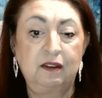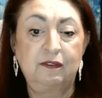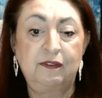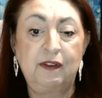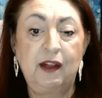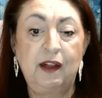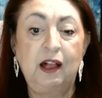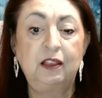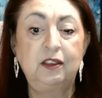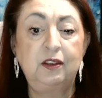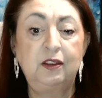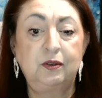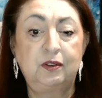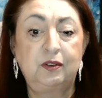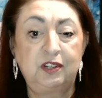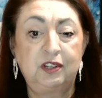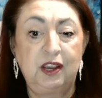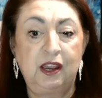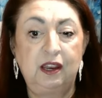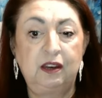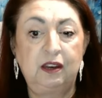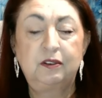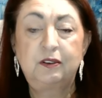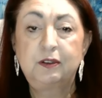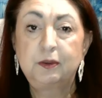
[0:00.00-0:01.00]
value
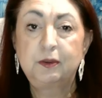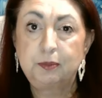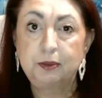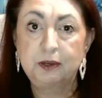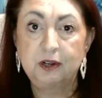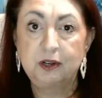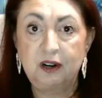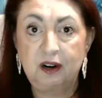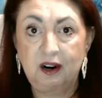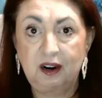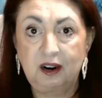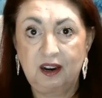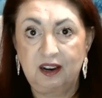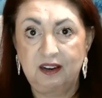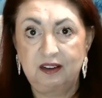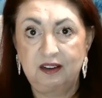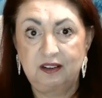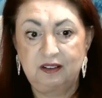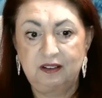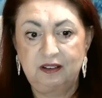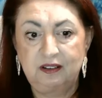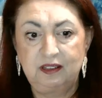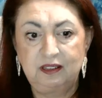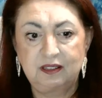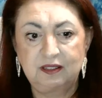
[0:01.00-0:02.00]
chain to poorer
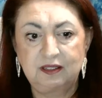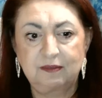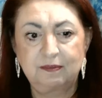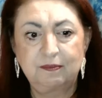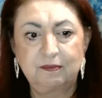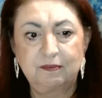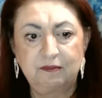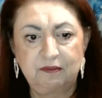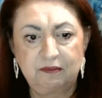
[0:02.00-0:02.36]
countries.